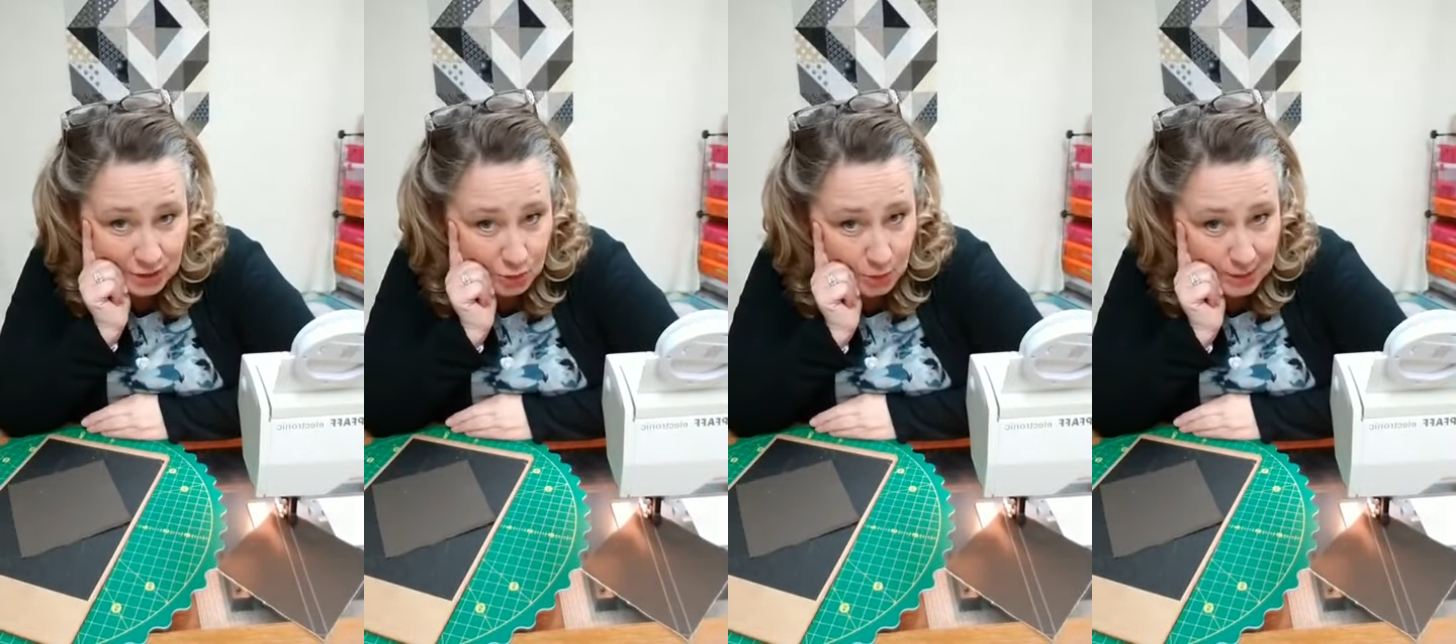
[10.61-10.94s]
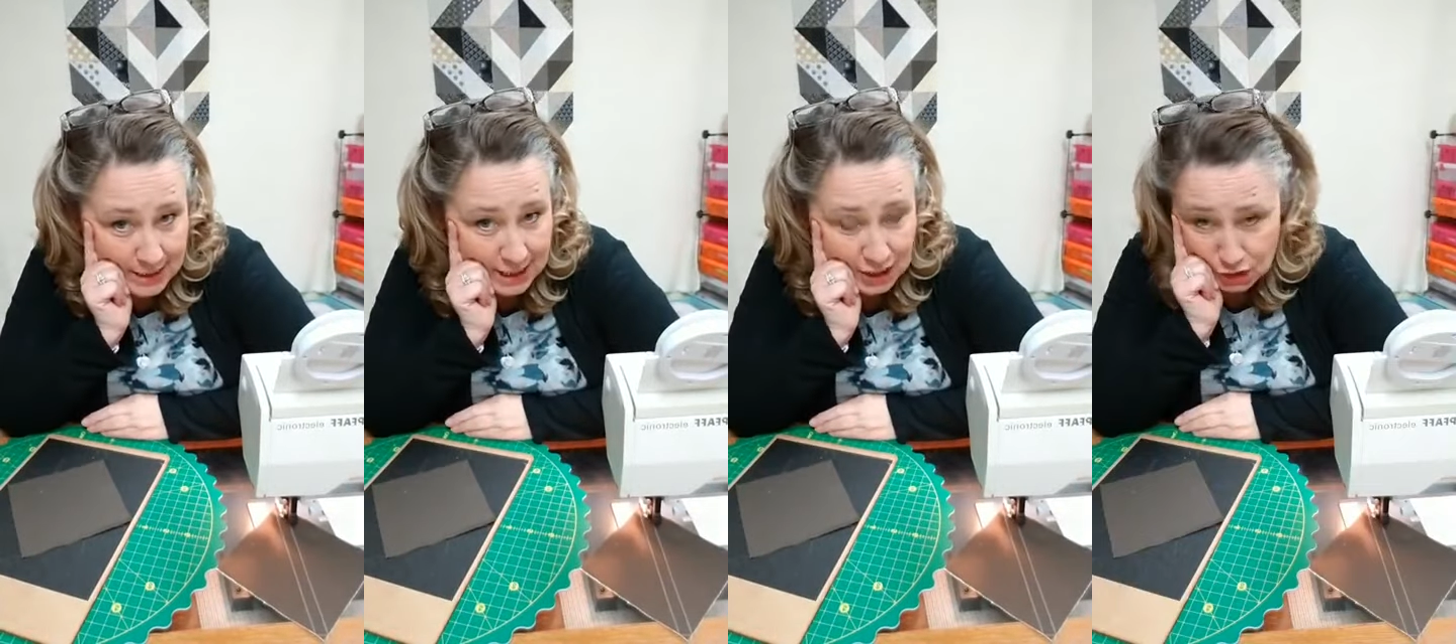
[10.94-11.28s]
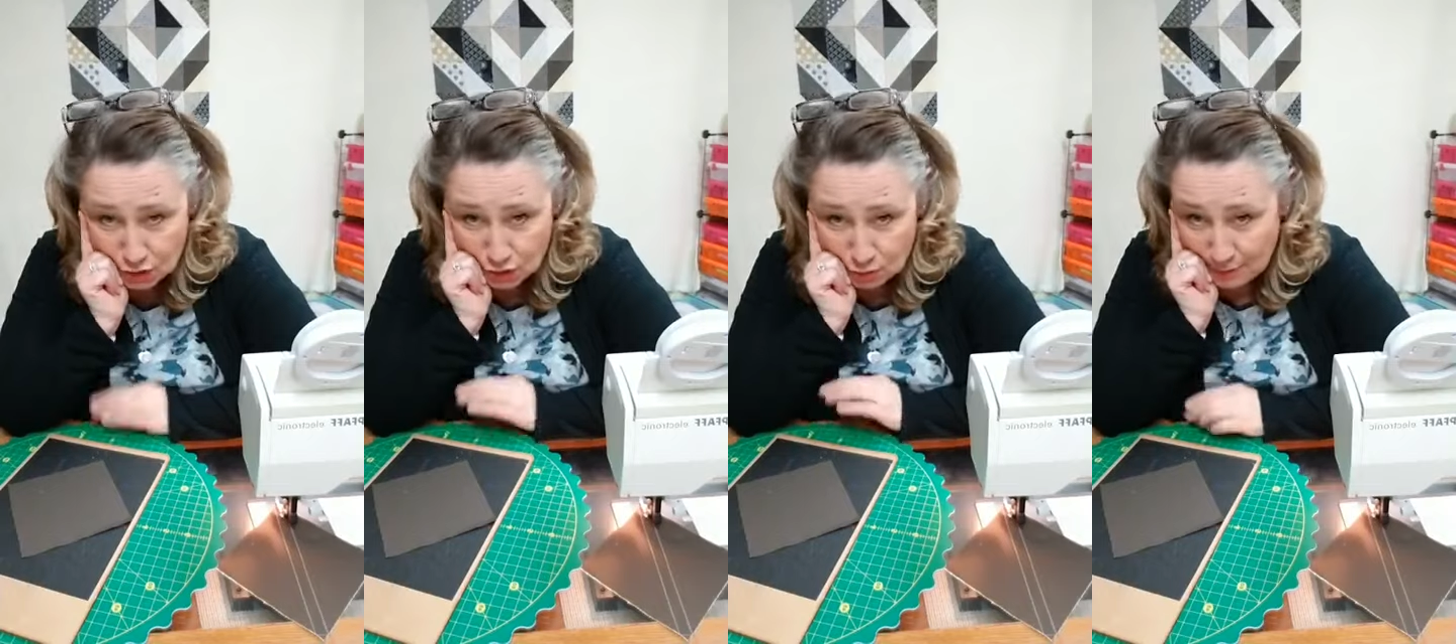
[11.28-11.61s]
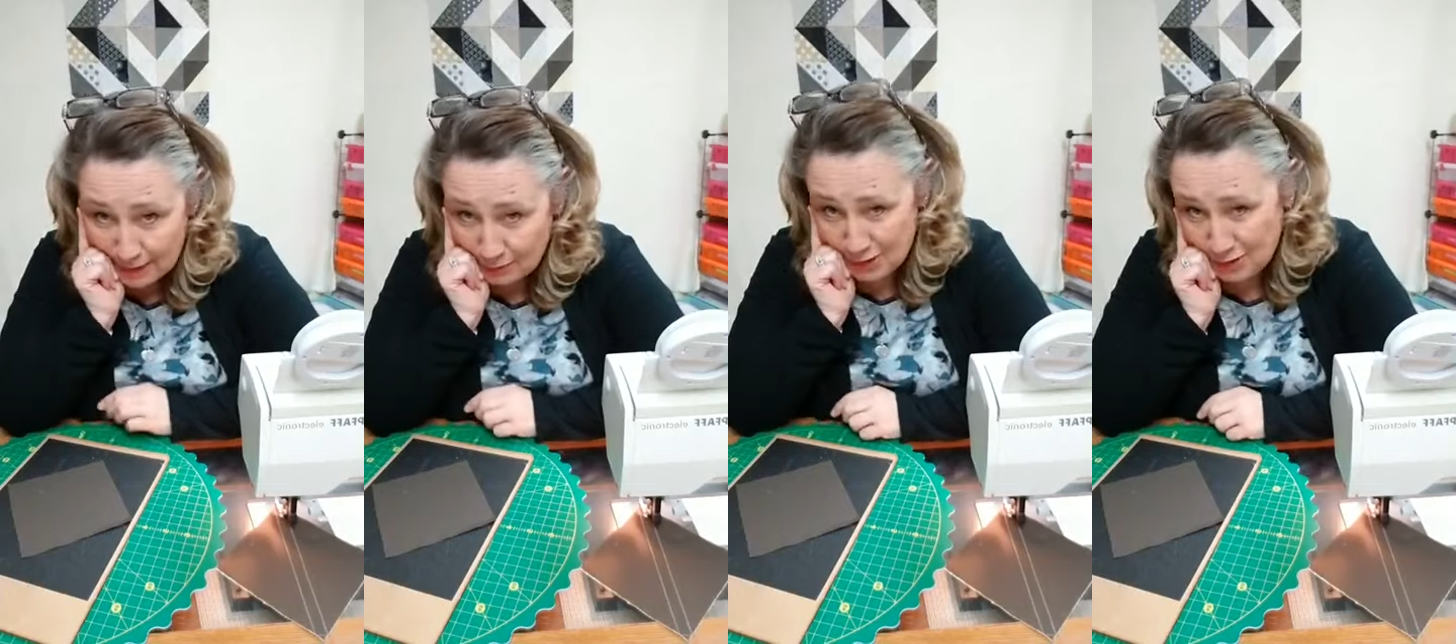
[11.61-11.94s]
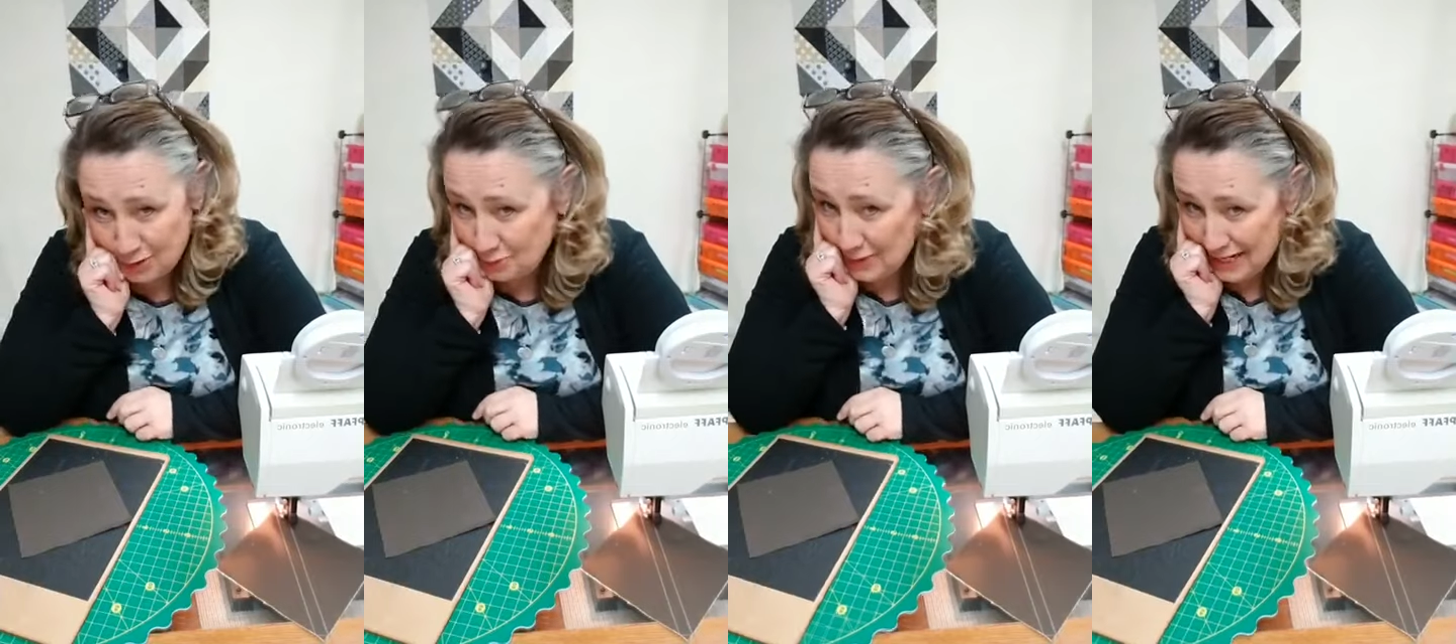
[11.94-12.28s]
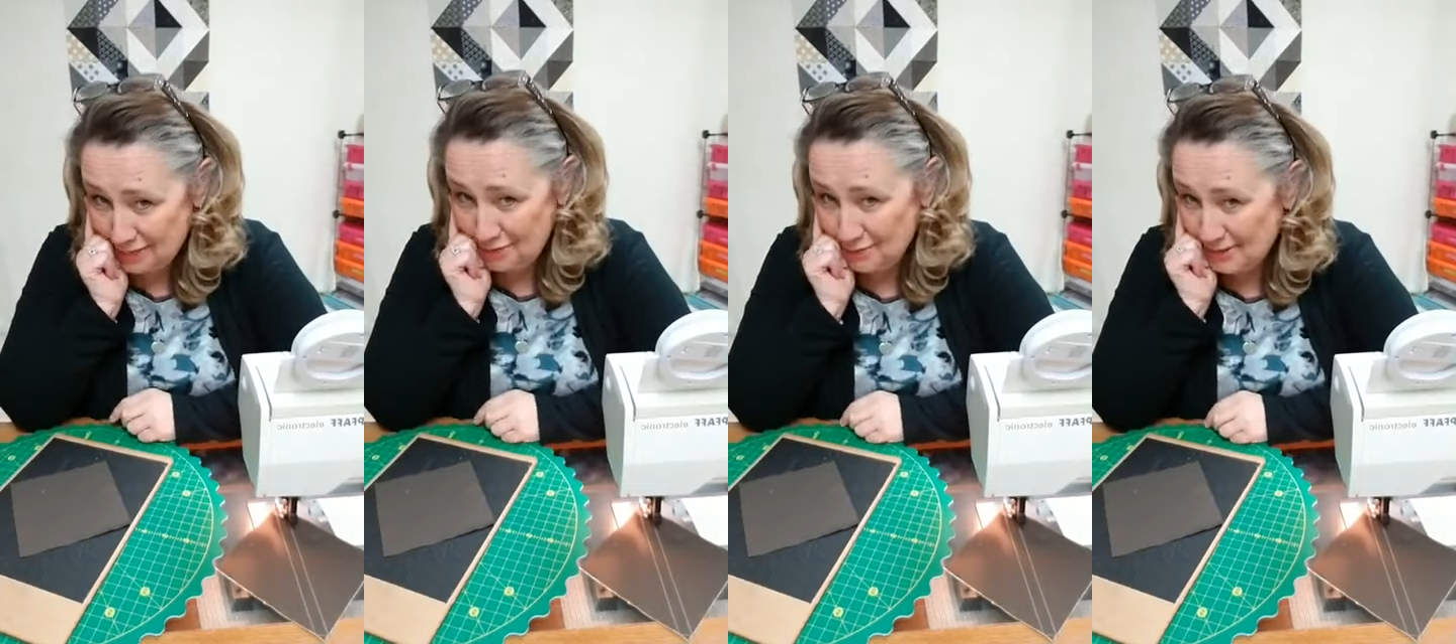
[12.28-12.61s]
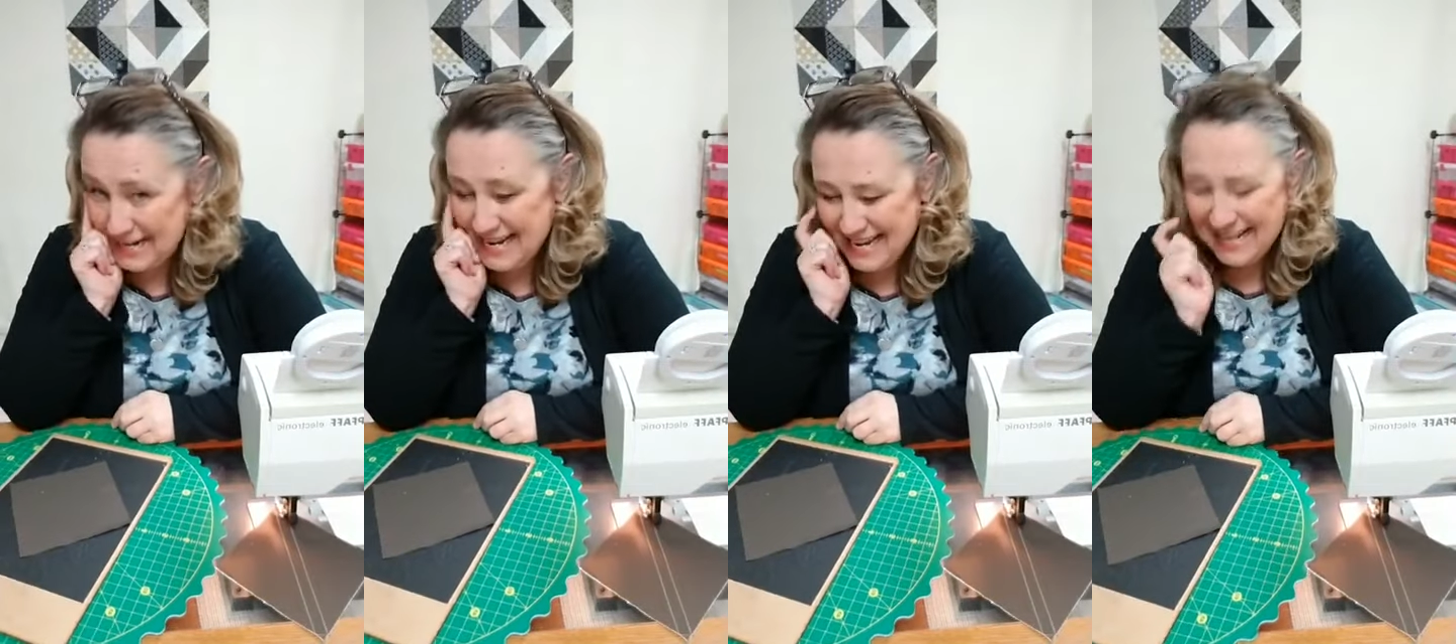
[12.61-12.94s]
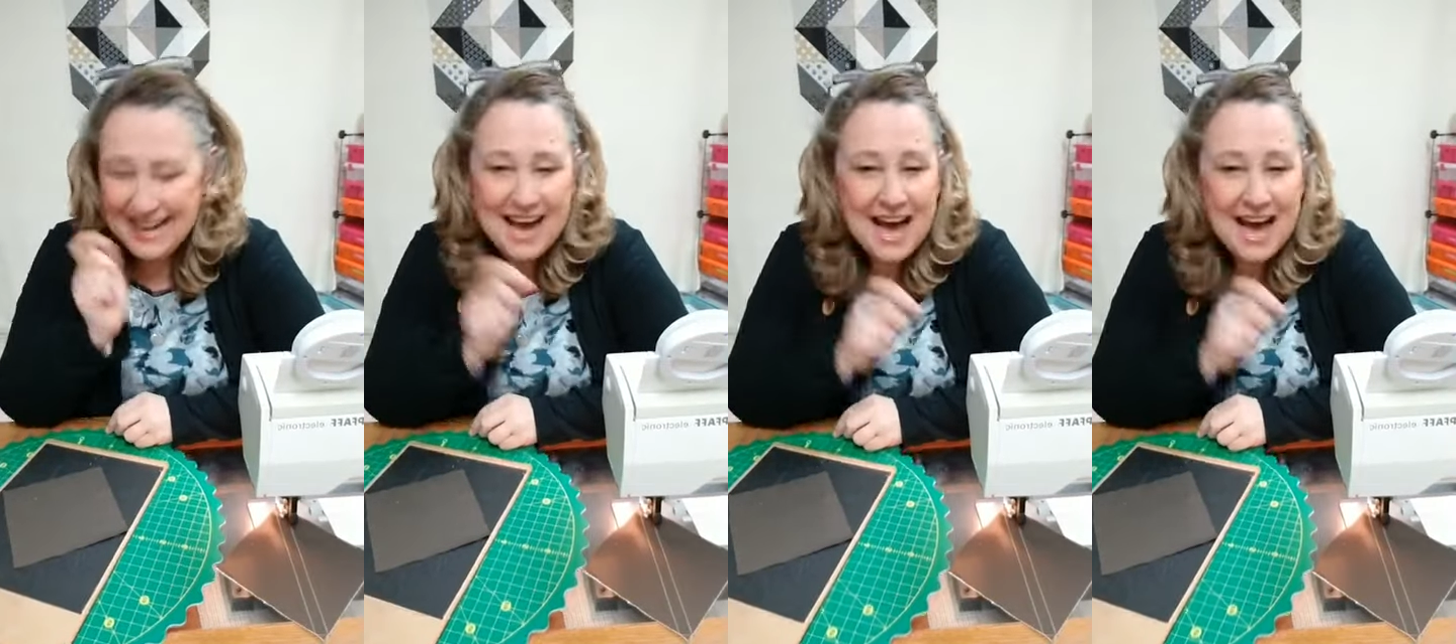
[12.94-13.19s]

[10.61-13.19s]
22, but it was 23.